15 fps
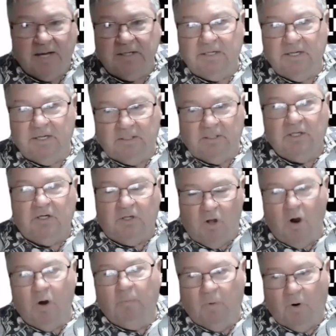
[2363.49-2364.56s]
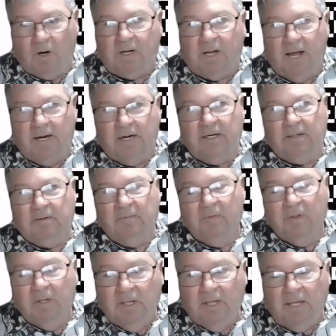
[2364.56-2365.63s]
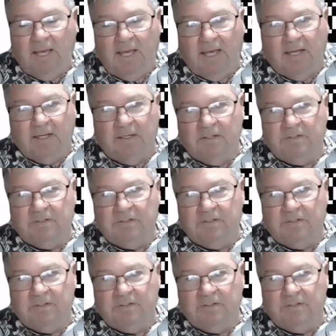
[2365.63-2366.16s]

a little homework on it, and it's.